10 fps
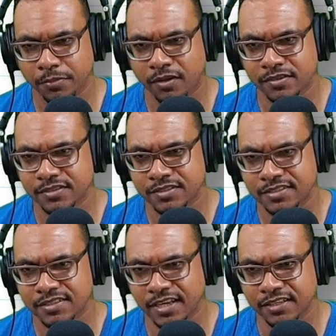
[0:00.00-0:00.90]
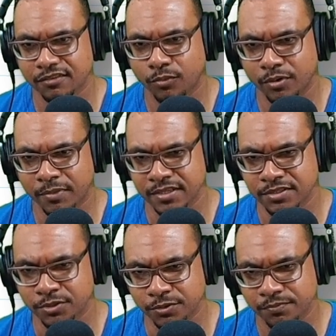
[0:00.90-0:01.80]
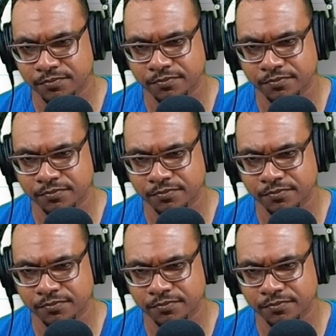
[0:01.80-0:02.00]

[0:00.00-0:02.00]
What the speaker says: plus this -1 by 0.